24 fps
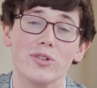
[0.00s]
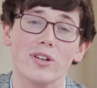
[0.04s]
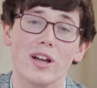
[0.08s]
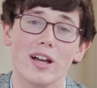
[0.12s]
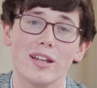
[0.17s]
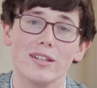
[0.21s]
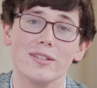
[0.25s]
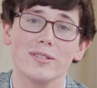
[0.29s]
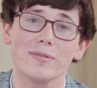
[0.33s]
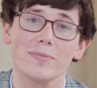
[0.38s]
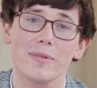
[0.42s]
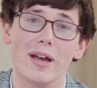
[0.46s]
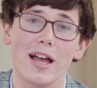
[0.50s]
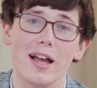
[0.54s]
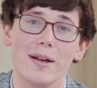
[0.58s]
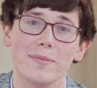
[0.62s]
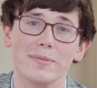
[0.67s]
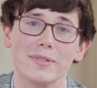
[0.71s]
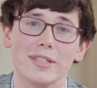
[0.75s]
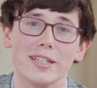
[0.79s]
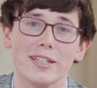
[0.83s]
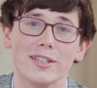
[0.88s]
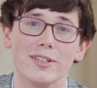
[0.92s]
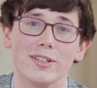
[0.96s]
colours
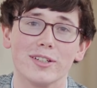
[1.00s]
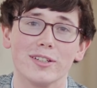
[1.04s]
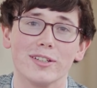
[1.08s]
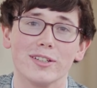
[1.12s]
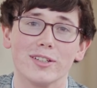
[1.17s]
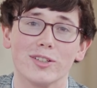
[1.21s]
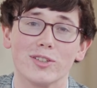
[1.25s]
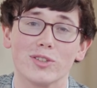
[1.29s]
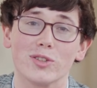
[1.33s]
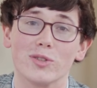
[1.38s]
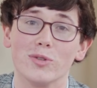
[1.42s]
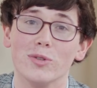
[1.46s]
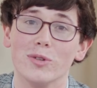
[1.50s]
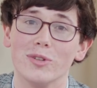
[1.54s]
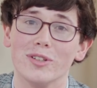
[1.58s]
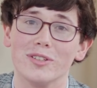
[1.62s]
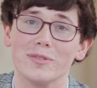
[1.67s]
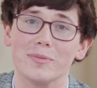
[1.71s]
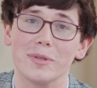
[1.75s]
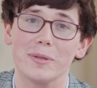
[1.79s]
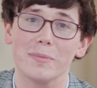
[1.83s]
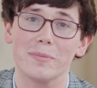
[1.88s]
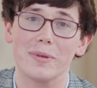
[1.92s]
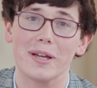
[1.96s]
perhaps in a score
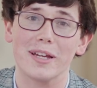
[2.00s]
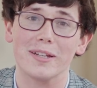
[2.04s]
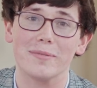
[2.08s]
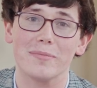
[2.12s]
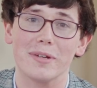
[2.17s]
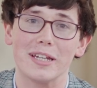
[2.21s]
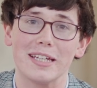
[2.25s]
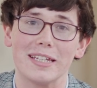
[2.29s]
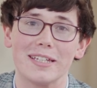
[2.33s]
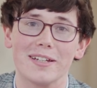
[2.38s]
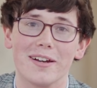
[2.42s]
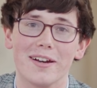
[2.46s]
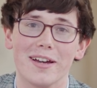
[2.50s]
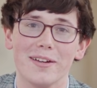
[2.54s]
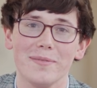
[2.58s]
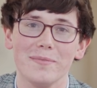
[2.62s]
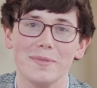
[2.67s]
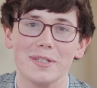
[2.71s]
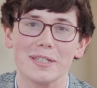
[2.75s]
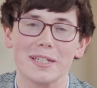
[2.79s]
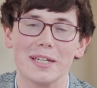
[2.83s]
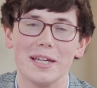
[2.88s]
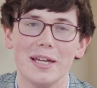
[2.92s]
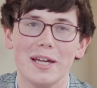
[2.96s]
that's been played many
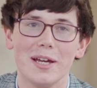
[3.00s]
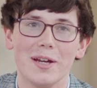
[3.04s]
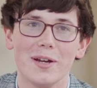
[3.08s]
times.